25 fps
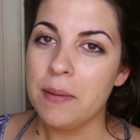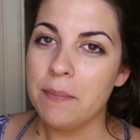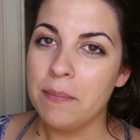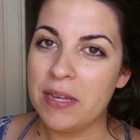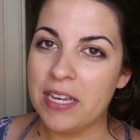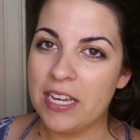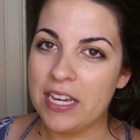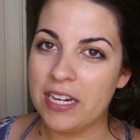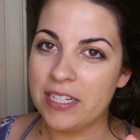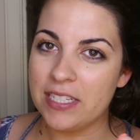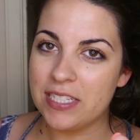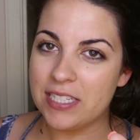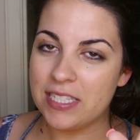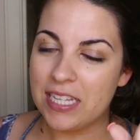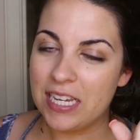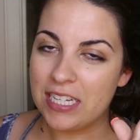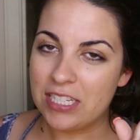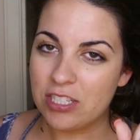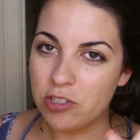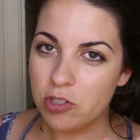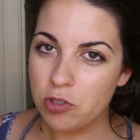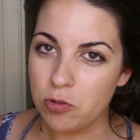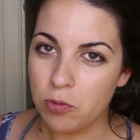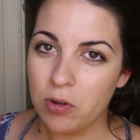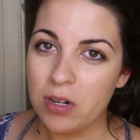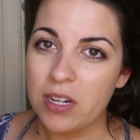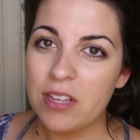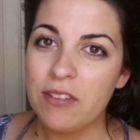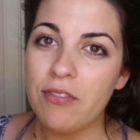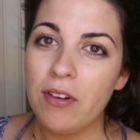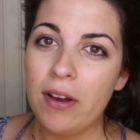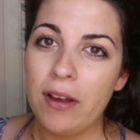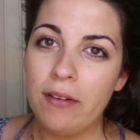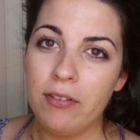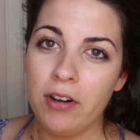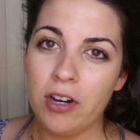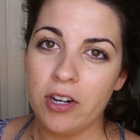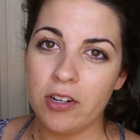because that's
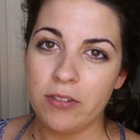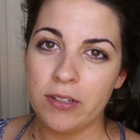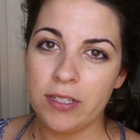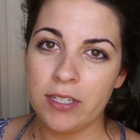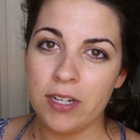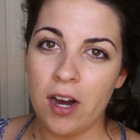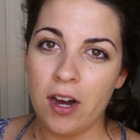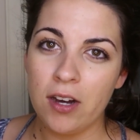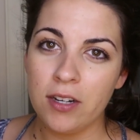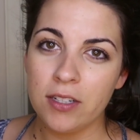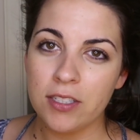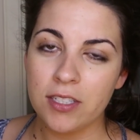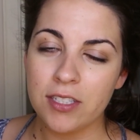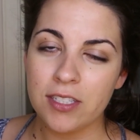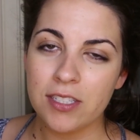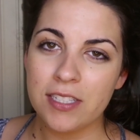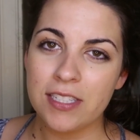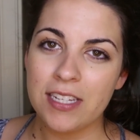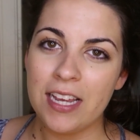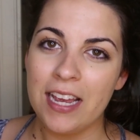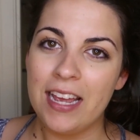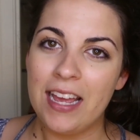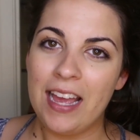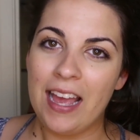twenty-five hundred dollars